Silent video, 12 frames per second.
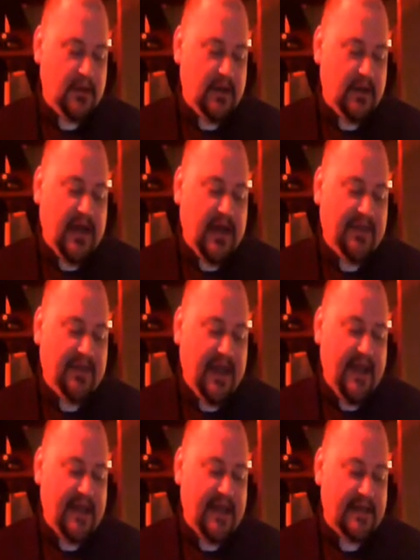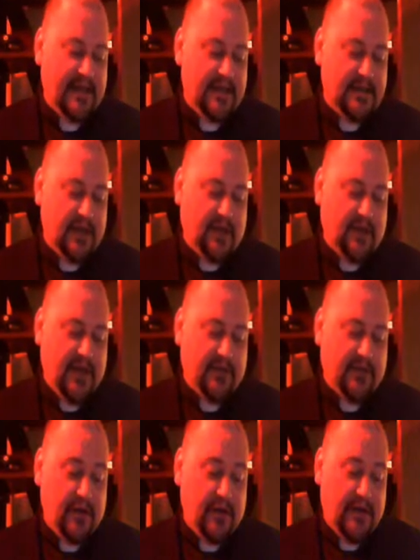at the hand of
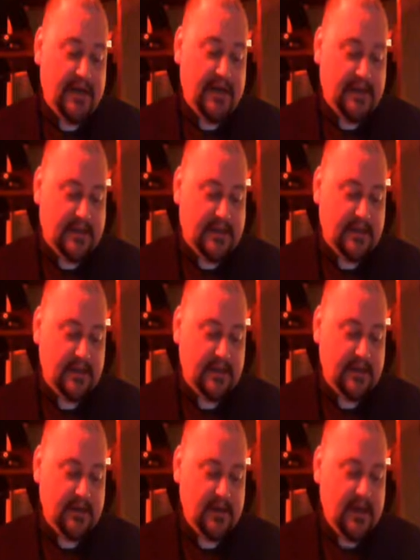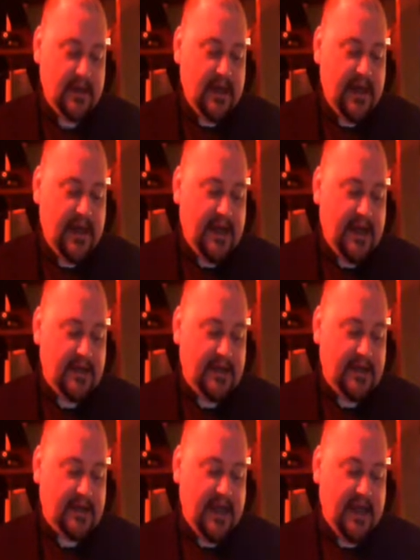every beast, and
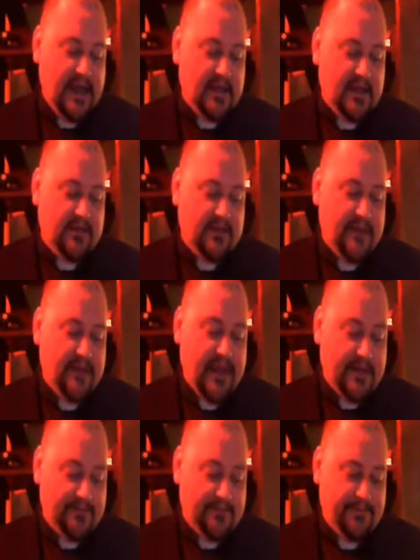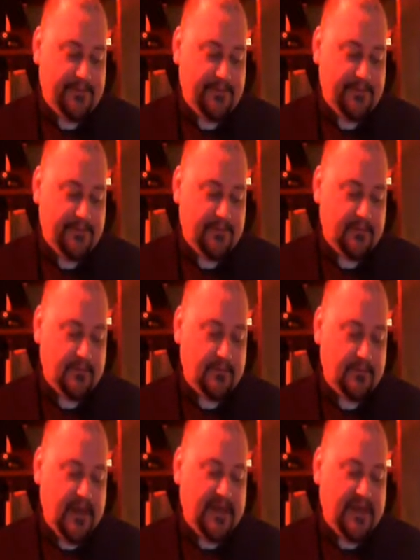at the hand of man.
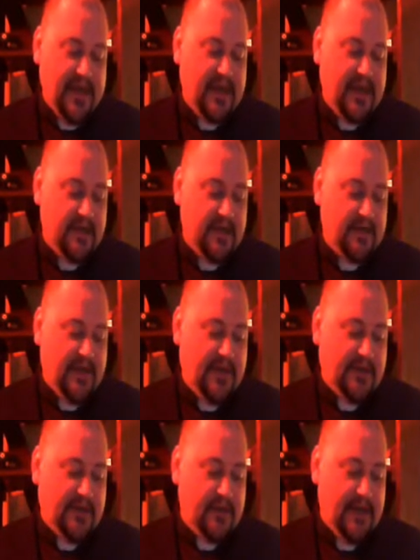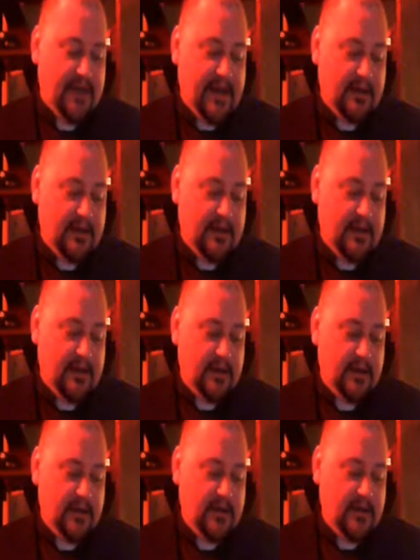At the hand of every man
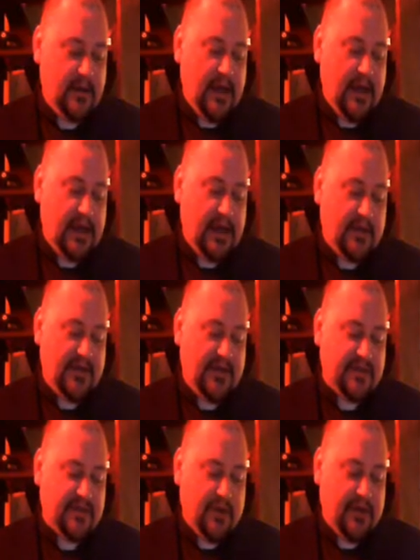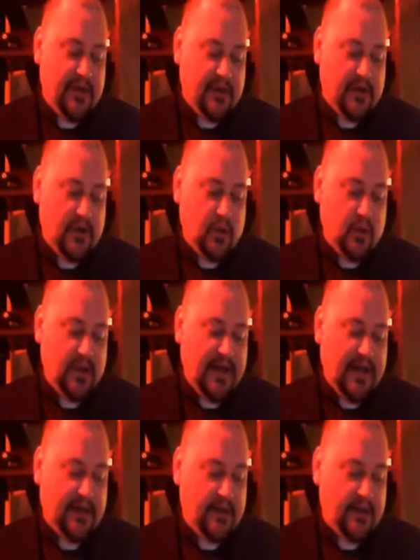and of his brother will
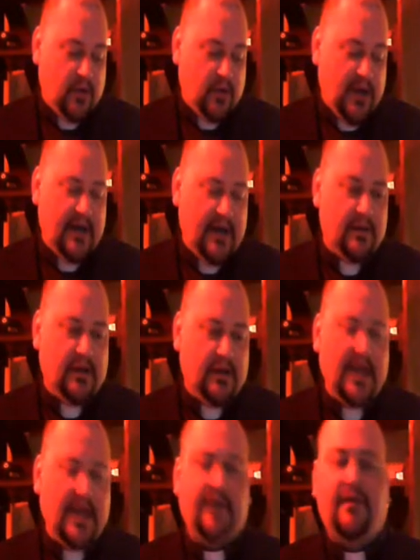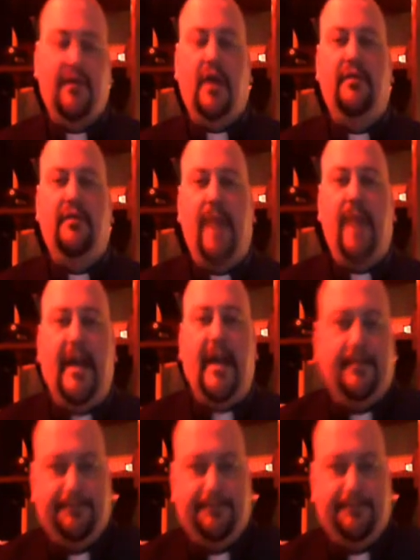I require the life of man.